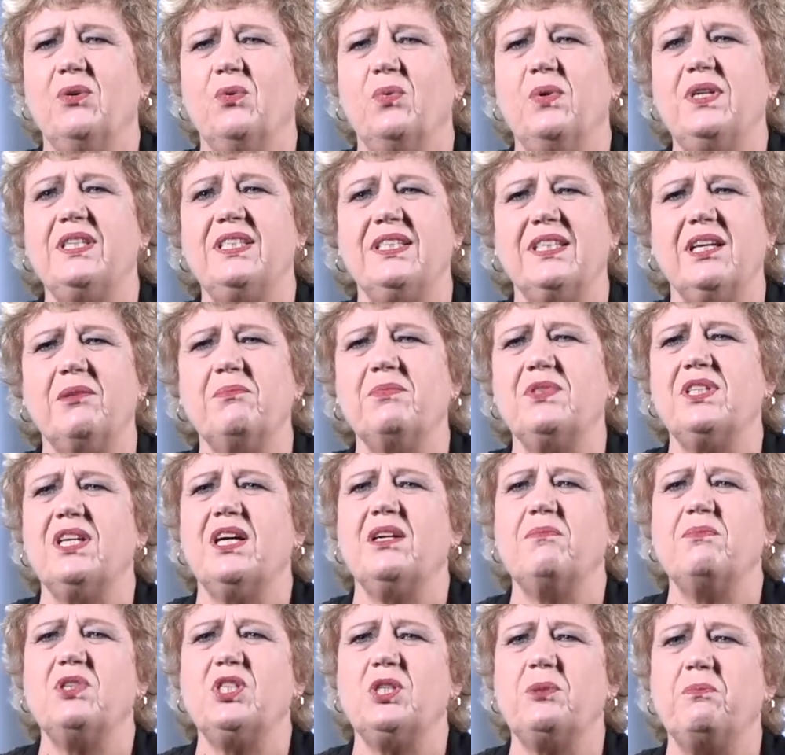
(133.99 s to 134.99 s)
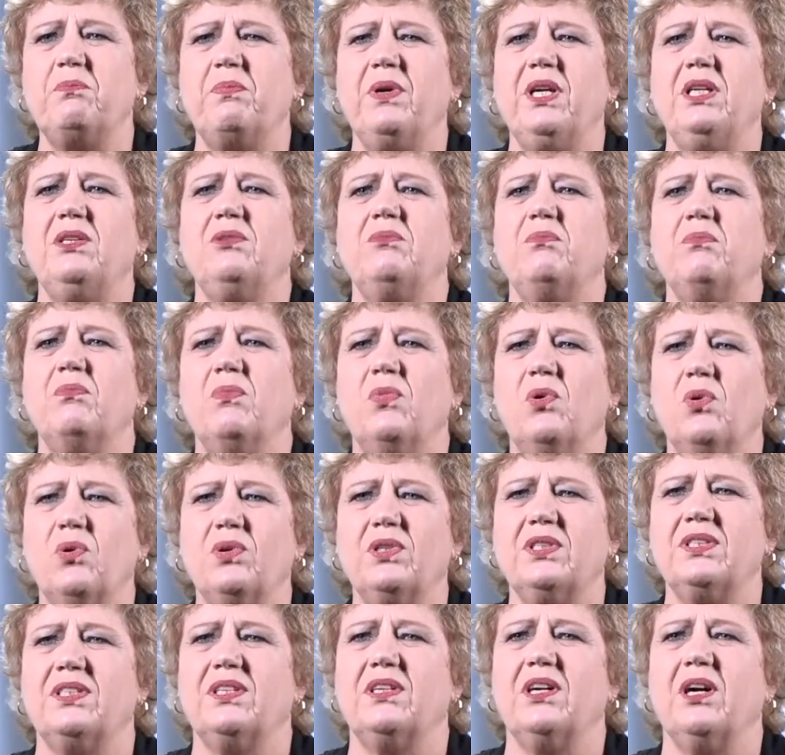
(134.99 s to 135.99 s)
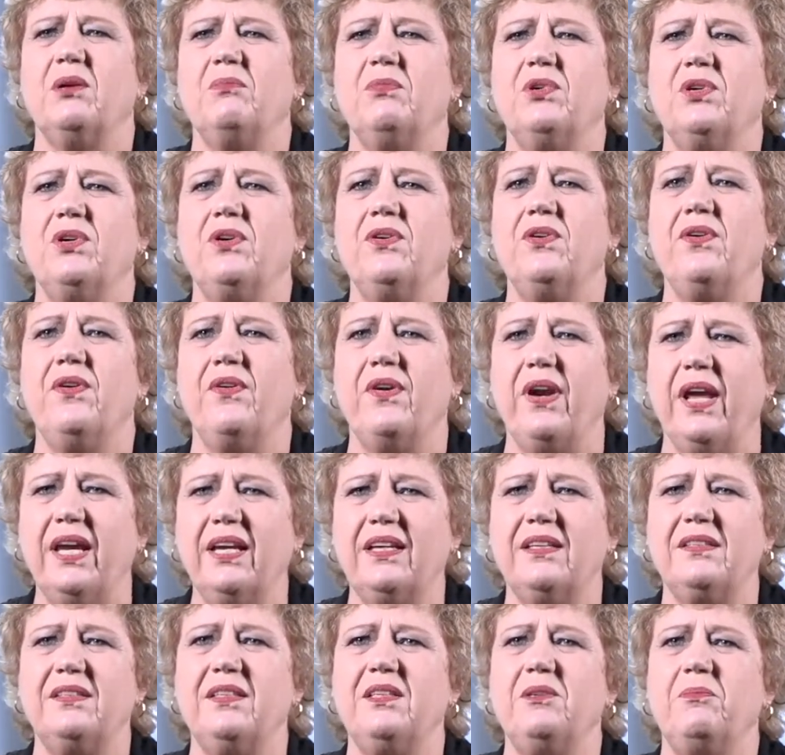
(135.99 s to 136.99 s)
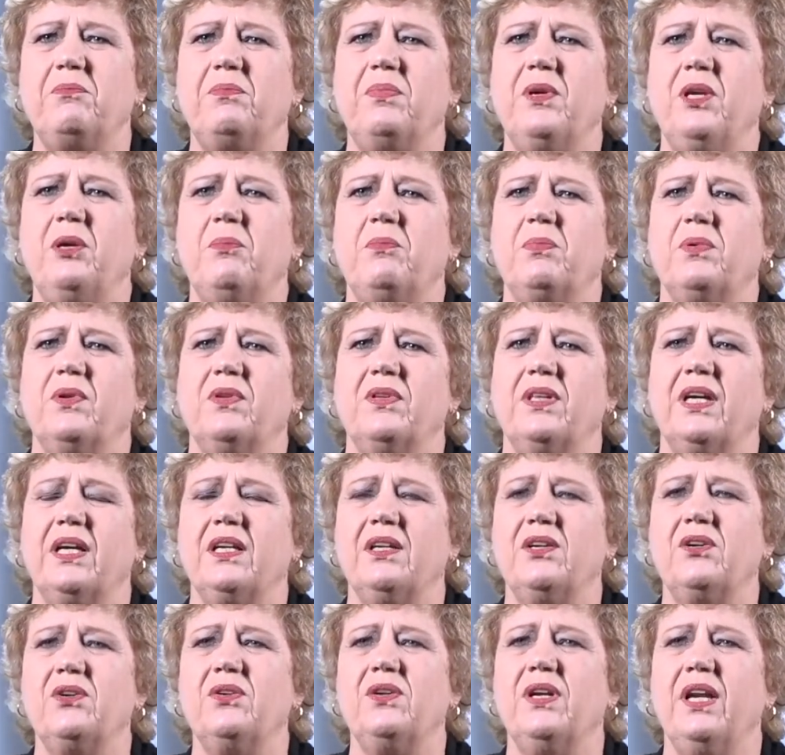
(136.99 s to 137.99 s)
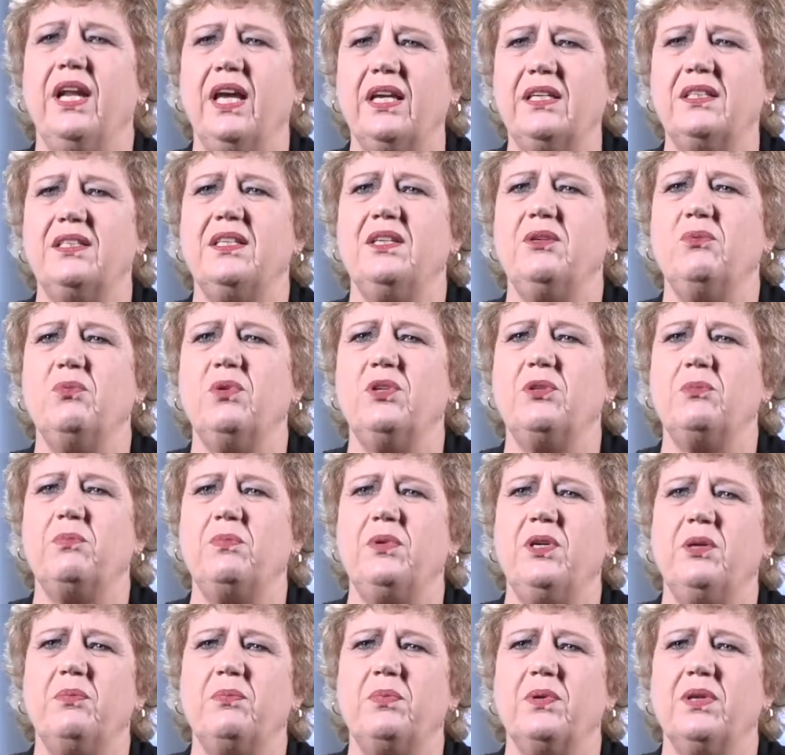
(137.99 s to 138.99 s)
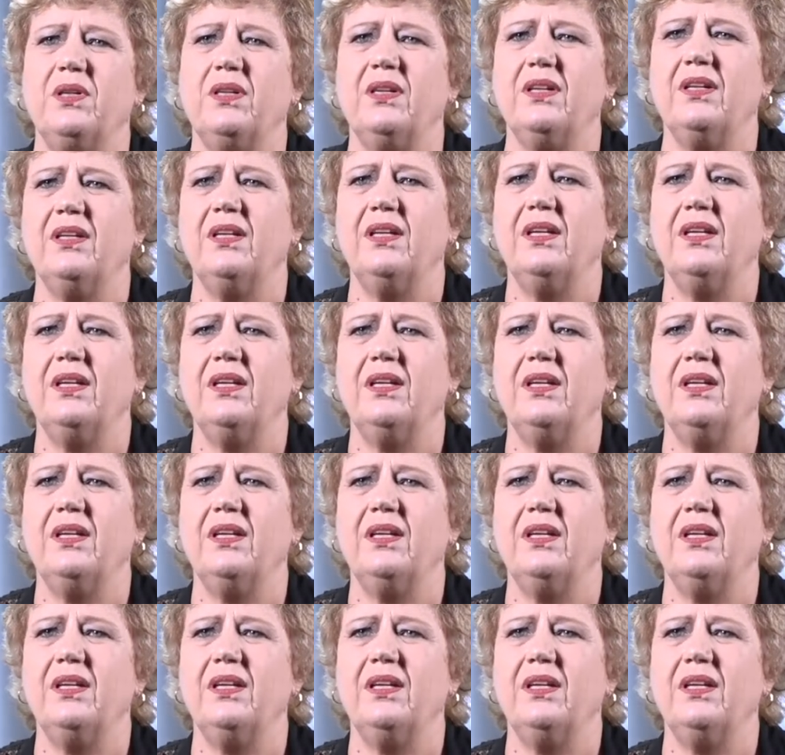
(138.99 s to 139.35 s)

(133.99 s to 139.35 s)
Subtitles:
We sometimes spend more time correcting people than connecting with people.